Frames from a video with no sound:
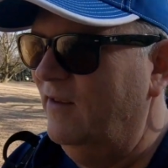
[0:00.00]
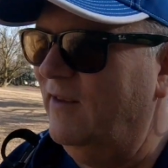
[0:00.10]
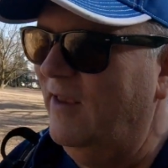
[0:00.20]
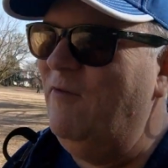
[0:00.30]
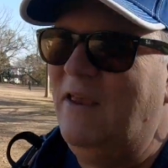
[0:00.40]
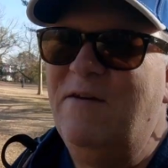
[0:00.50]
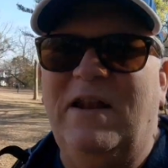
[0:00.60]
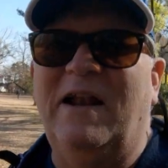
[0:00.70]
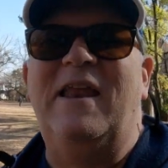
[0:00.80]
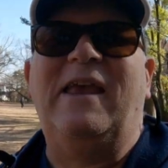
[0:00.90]
even
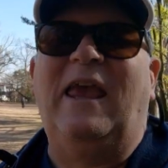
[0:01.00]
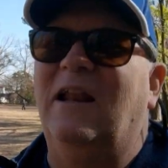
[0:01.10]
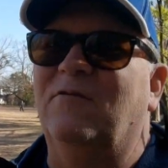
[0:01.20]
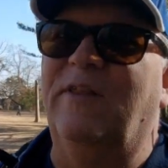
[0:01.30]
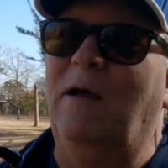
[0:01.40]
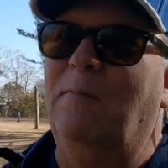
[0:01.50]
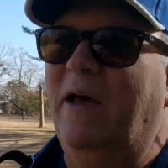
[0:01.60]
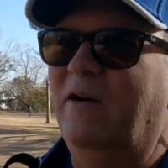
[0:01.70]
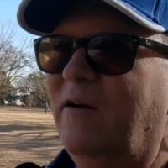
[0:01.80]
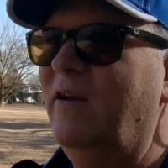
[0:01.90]
a deckhand for that matter,